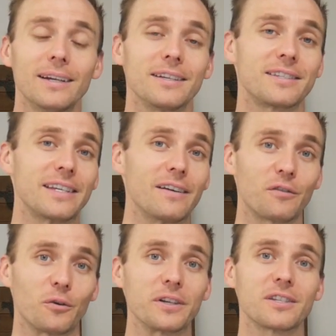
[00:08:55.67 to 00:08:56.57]
to see if
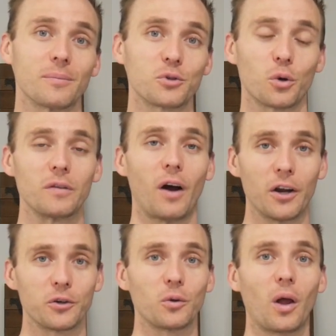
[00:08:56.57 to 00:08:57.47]
there is some sort of
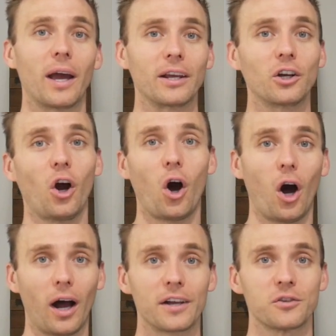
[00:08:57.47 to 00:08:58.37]
underlying
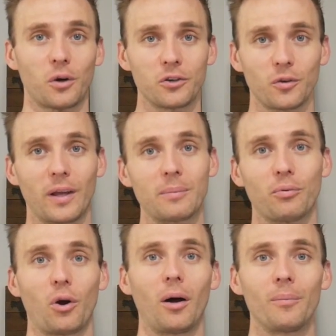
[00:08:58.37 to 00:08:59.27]
cause or underlying
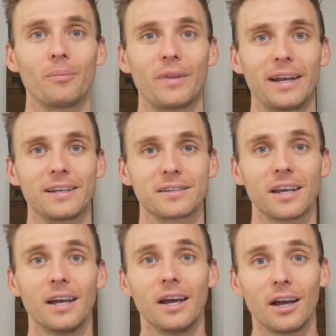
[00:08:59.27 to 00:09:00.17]
problem that is